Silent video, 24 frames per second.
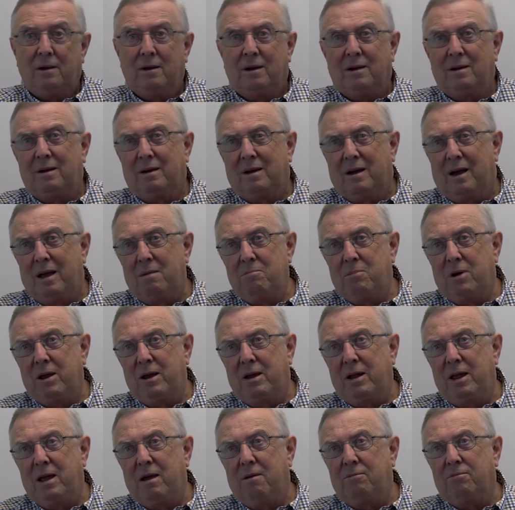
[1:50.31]
I might
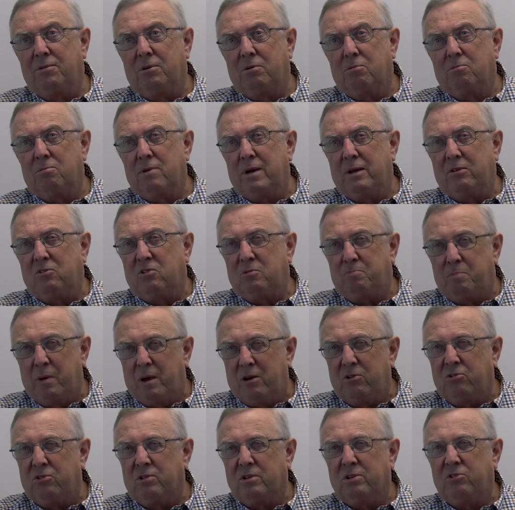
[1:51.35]
have the right
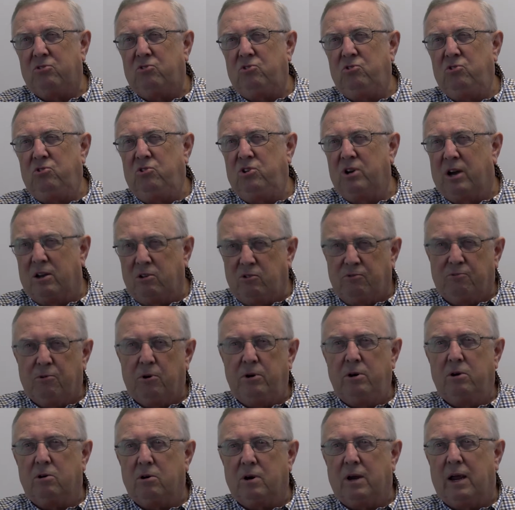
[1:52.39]
specialist just for
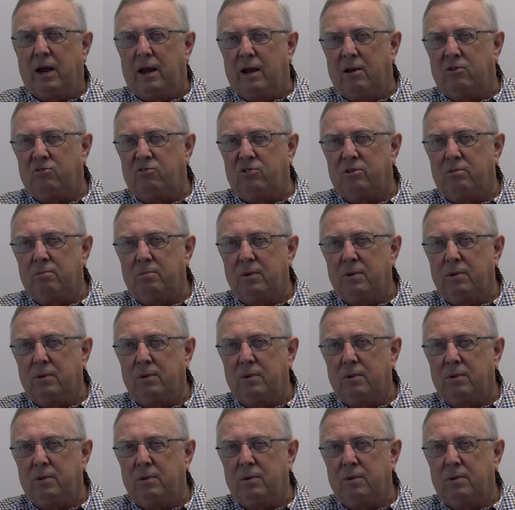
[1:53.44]
your case.